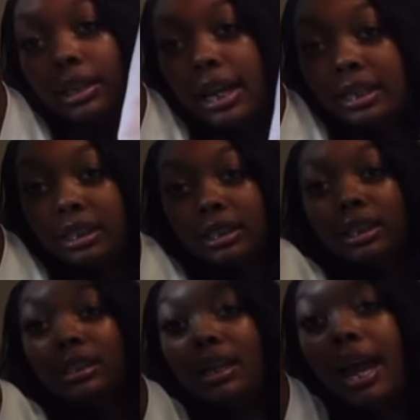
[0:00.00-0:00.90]
next is
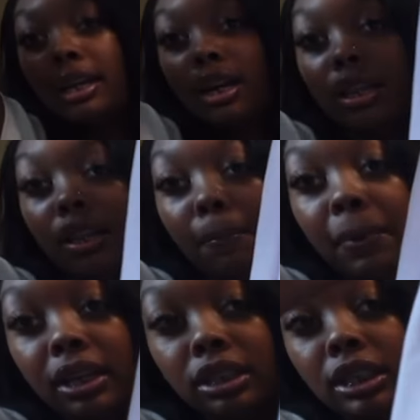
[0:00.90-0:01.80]
this light color
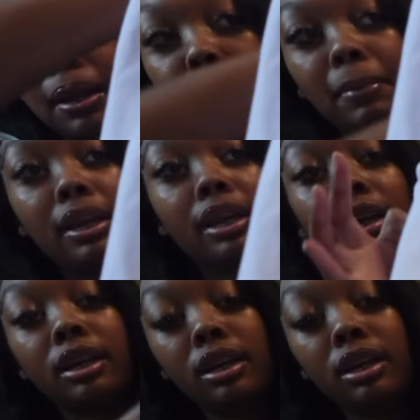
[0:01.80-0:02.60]
pink Champion.